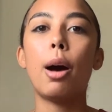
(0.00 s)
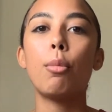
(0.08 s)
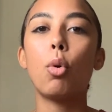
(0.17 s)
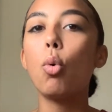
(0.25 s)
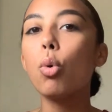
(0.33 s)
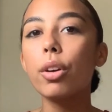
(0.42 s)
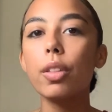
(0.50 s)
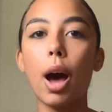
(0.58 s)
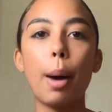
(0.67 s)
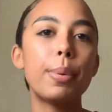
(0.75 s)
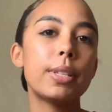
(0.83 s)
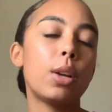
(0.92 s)
or the
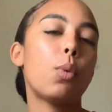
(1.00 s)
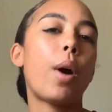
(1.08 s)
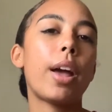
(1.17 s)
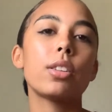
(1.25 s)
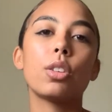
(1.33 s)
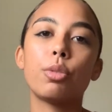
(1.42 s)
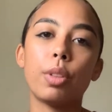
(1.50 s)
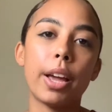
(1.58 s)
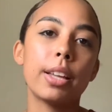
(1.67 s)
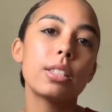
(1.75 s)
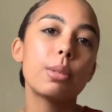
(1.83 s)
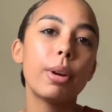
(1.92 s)
opposite way. So fly
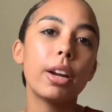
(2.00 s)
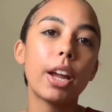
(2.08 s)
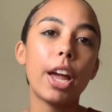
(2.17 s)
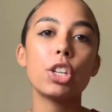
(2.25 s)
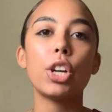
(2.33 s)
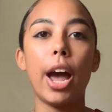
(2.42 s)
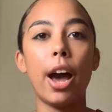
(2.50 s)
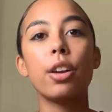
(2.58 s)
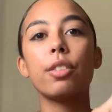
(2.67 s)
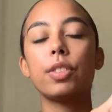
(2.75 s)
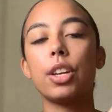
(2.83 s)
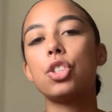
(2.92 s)
into Marrakesh, out
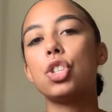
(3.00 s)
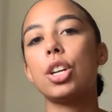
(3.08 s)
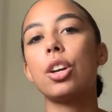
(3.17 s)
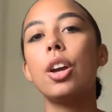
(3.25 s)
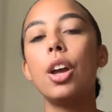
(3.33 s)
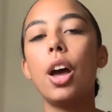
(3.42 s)
of Tangier,